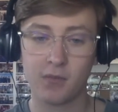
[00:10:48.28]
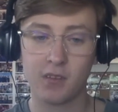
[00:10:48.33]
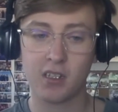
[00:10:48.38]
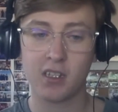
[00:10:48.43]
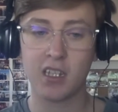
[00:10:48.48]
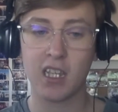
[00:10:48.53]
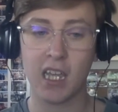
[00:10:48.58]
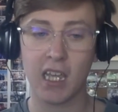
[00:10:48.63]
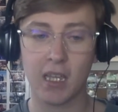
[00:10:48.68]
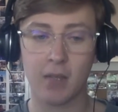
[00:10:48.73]

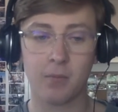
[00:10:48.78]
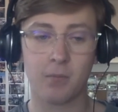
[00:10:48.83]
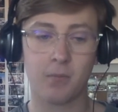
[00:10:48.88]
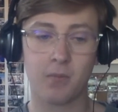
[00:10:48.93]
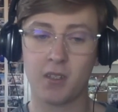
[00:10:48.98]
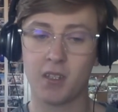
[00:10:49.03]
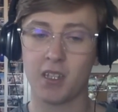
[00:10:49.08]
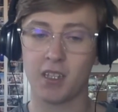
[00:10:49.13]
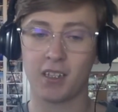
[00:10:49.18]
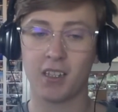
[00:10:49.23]
yeah,
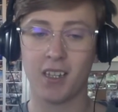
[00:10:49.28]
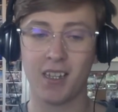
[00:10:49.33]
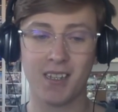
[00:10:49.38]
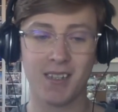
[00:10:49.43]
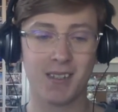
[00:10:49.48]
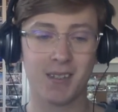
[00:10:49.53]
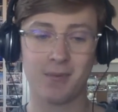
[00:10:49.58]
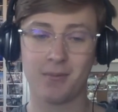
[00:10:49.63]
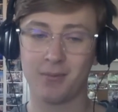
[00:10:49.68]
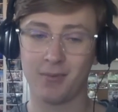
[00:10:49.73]
so
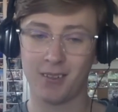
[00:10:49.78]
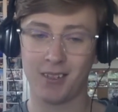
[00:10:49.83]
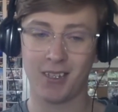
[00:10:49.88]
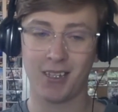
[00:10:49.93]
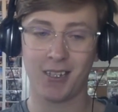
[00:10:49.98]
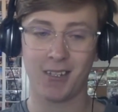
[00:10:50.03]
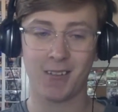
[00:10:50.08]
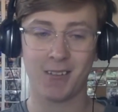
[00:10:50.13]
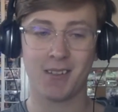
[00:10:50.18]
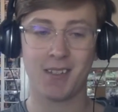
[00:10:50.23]
guys,
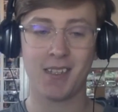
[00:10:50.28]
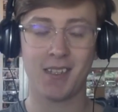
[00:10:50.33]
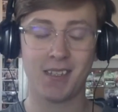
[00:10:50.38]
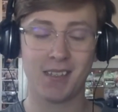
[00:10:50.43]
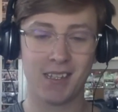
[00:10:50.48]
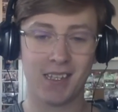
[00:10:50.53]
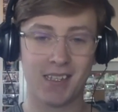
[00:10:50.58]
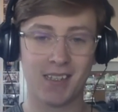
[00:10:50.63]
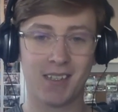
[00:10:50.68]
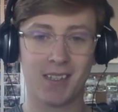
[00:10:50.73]
I'll see you
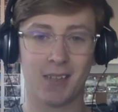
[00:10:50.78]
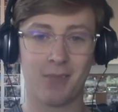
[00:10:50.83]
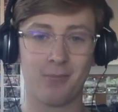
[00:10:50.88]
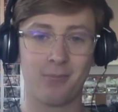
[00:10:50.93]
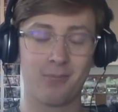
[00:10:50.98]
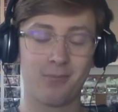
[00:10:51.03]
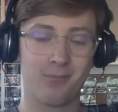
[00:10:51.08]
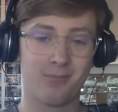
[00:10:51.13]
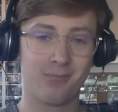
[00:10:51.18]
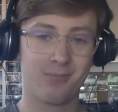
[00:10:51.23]
next time.
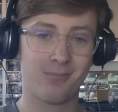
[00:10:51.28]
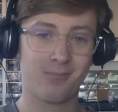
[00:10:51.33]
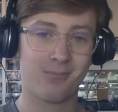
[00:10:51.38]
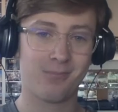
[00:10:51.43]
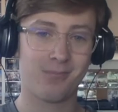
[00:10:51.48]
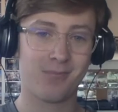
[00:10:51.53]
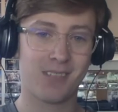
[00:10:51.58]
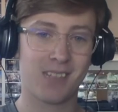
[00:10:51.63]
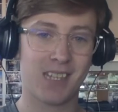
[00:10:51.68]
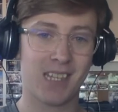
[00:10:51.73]

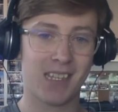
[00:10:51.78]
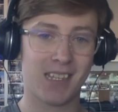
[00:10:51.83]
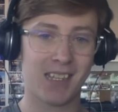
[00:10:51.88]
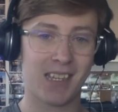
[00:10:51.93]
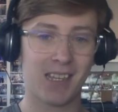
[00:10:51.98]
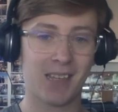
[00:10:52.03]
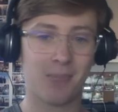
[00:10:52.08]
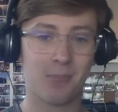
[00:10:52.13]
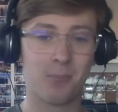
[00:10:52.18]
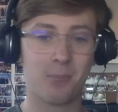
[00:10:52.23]
Take
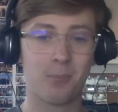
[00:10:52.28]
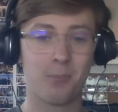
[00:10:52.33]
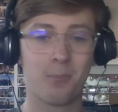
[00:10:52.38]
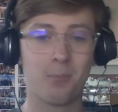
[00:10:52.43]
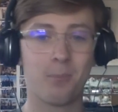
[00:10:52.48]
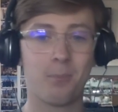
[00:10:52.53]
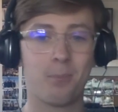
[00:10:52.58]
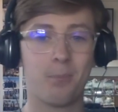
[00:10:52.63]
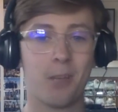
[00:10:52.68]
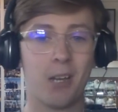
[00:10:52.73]
care.
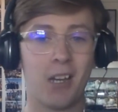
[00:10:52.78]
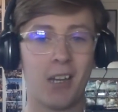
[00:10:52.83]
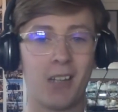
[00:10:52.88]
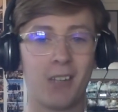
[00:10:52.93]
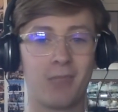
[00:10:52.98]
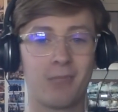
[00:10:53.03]
Bye.